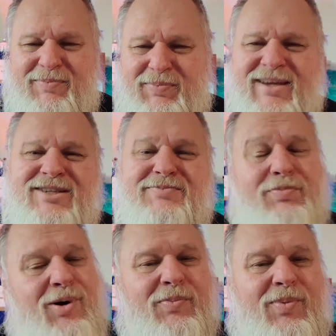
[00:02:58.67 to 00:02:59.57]
please
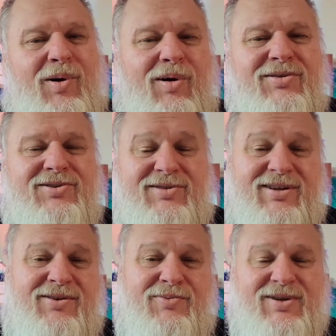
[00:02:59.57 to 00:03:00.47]
pop onto
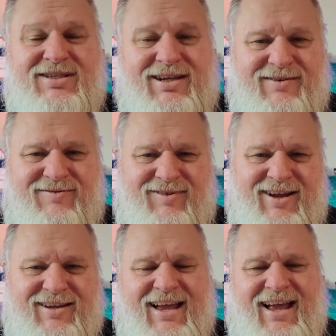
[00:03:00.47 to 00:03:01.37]
the Whisky Friend